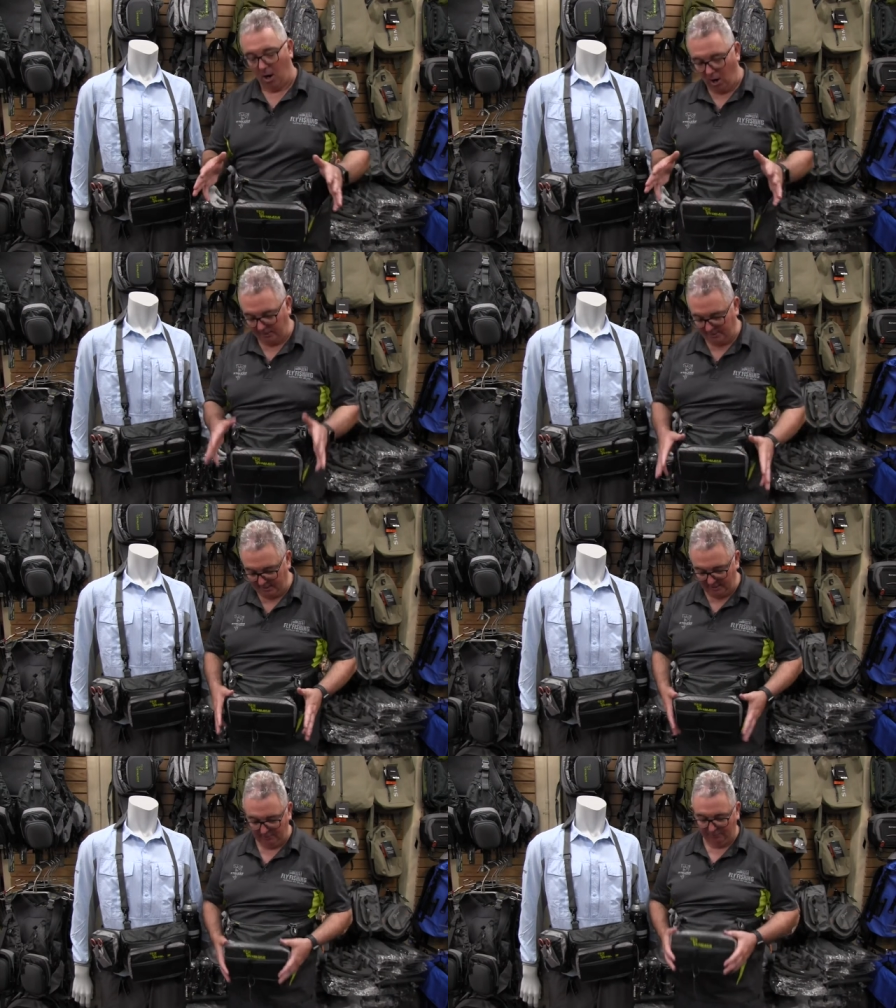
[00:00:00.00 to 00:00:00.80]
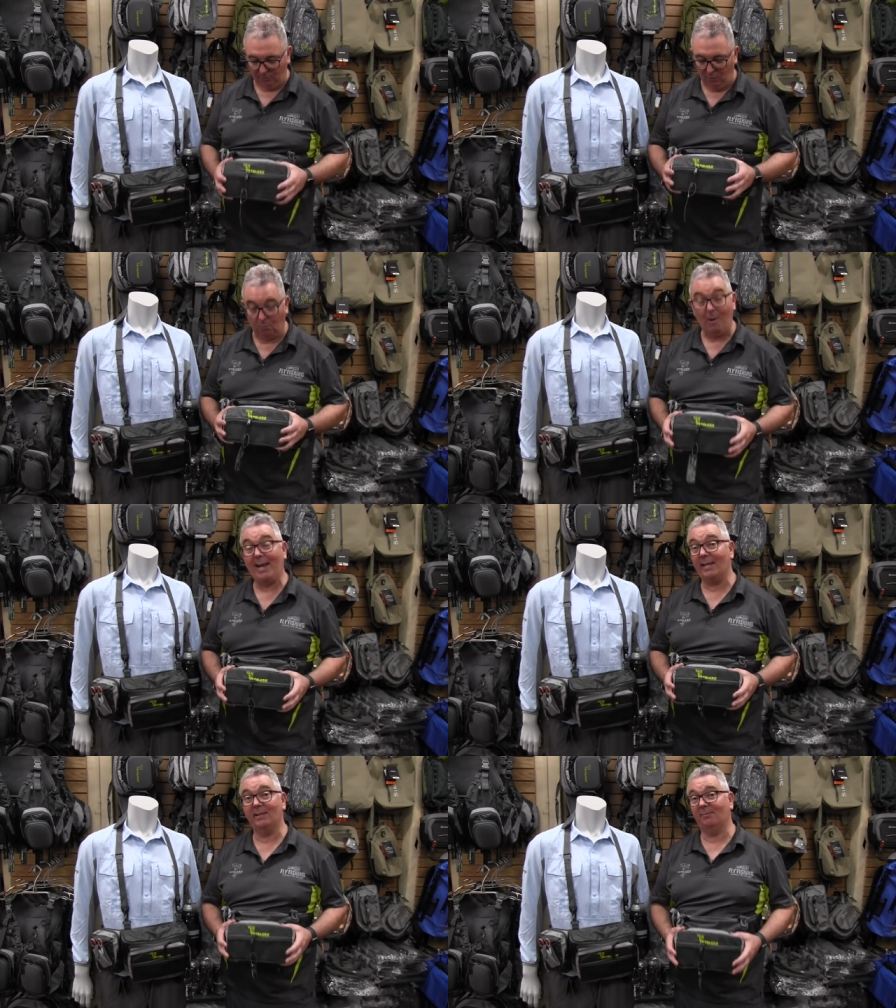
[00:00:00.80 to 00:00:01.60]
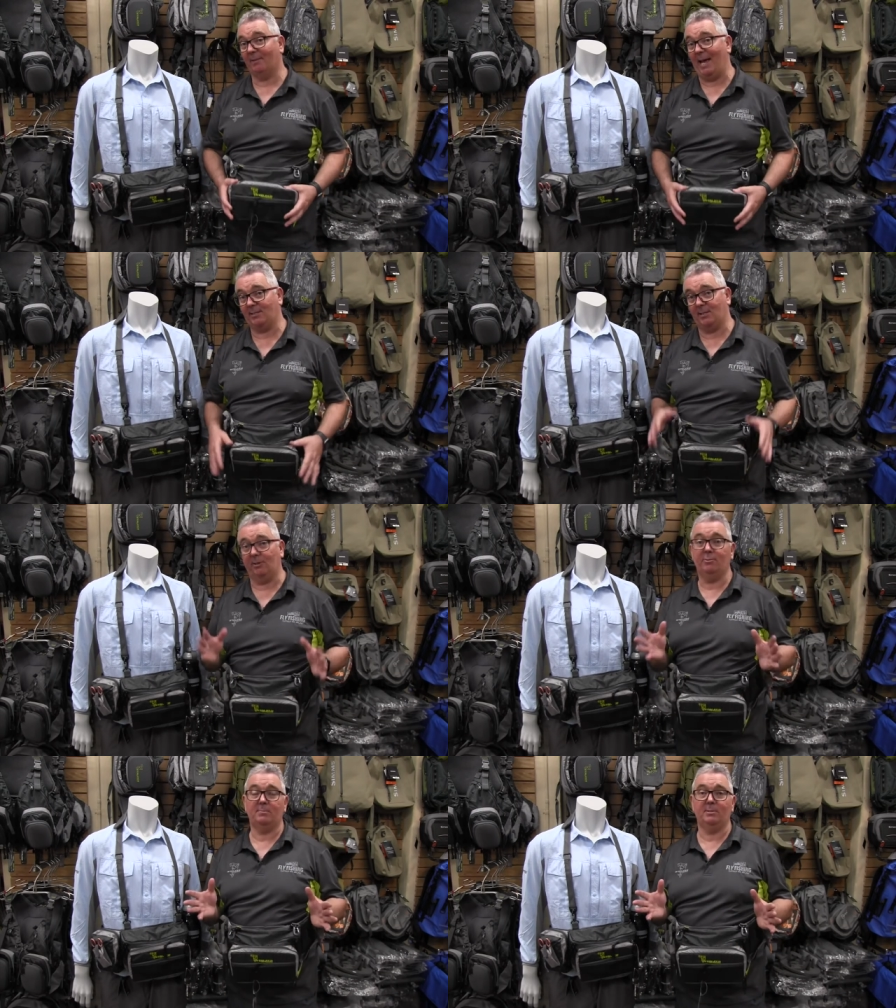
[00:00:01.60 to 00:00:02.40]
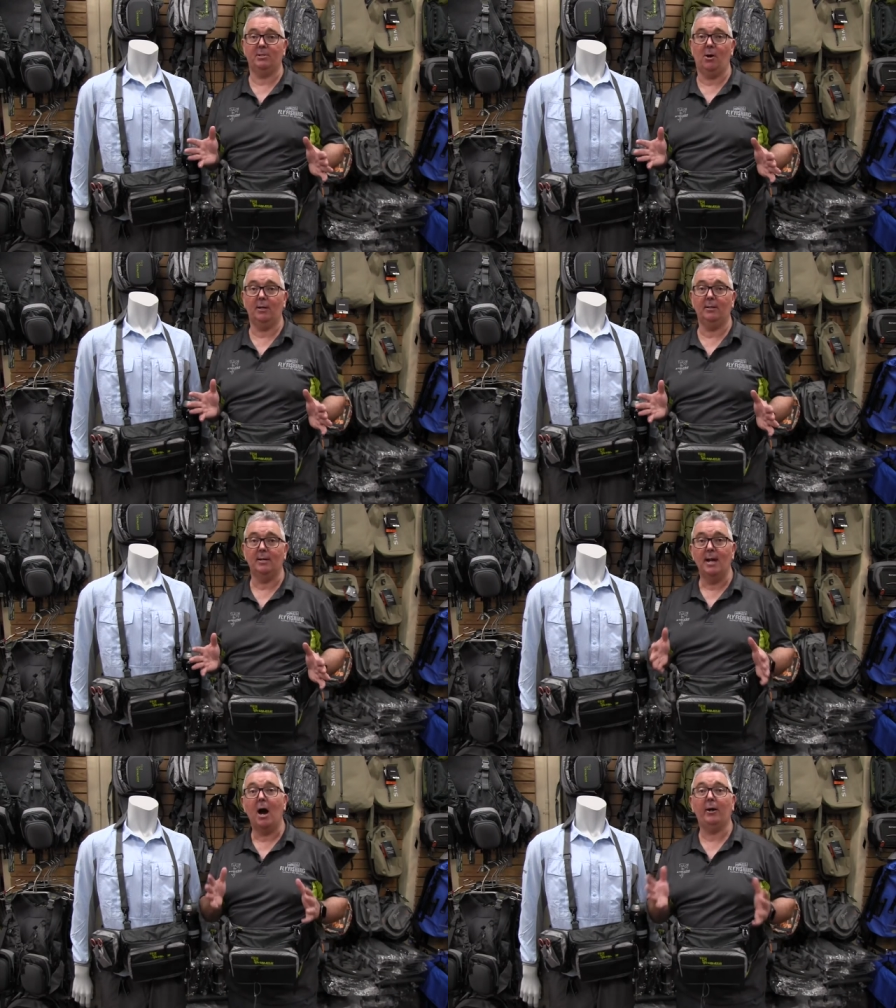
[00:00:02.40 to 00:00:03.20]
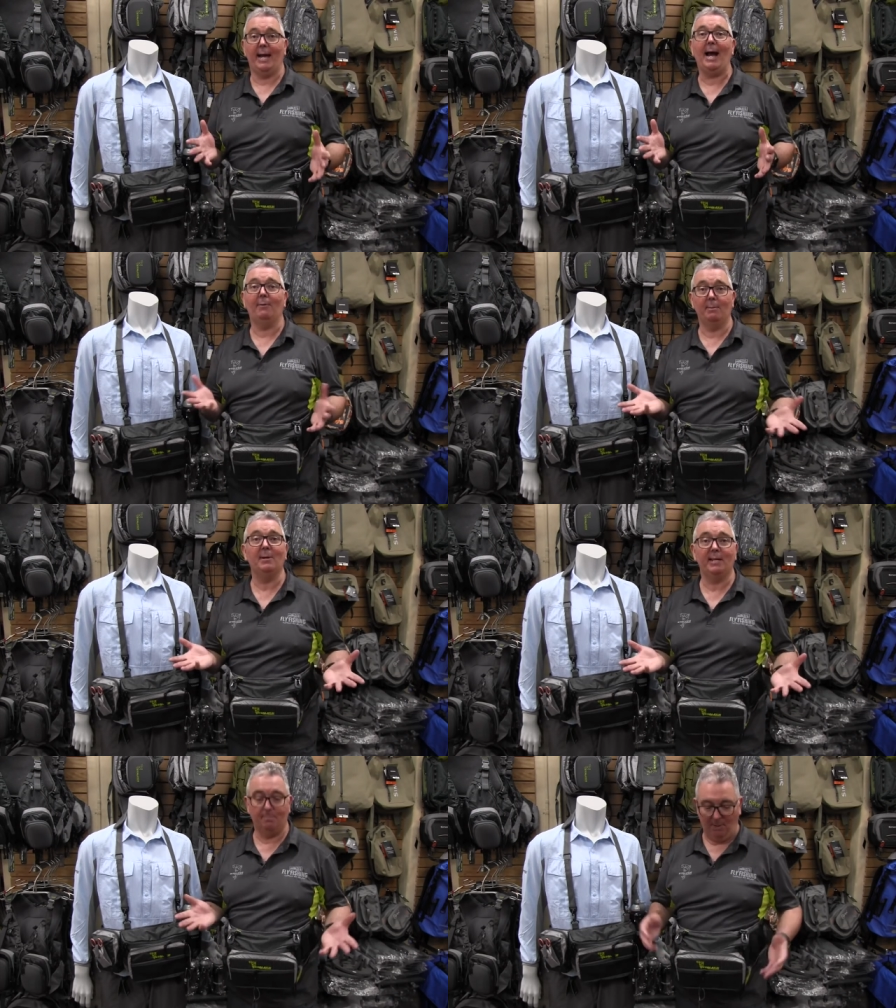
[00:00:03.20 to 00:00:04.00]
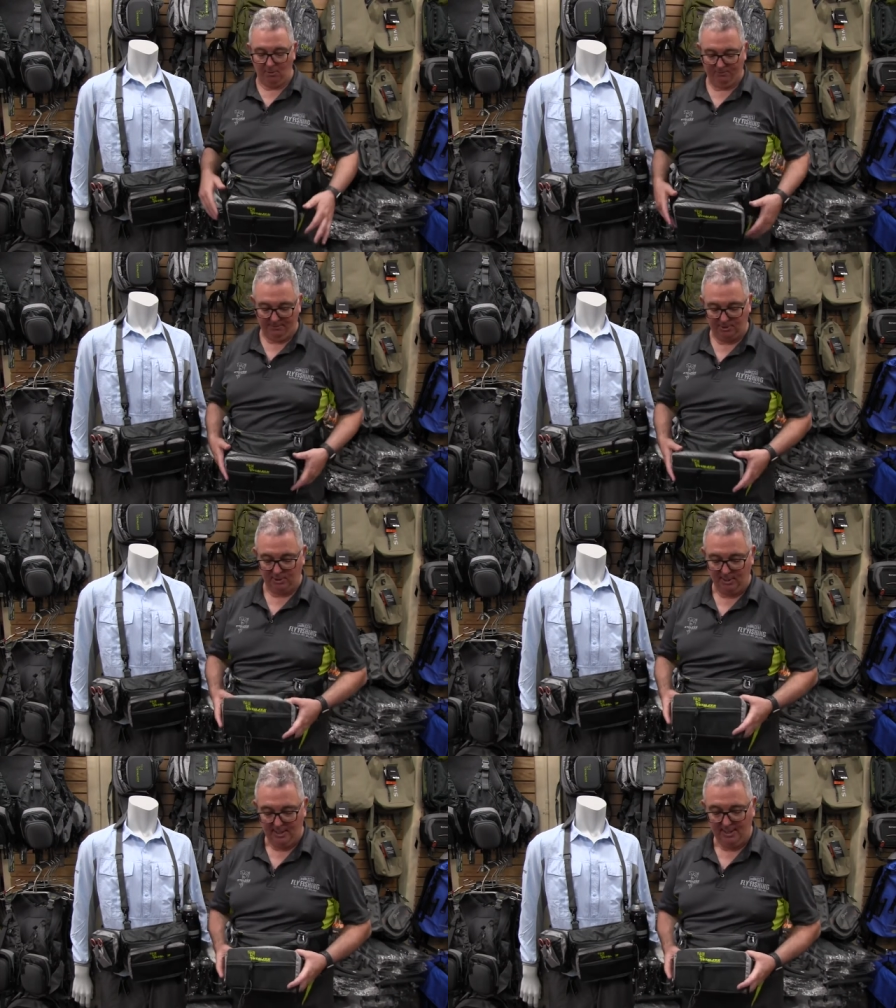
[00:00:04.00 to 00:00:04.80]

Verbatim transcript: Ideal for wading the flats in Christmas Island, Ikari meaning bonefish.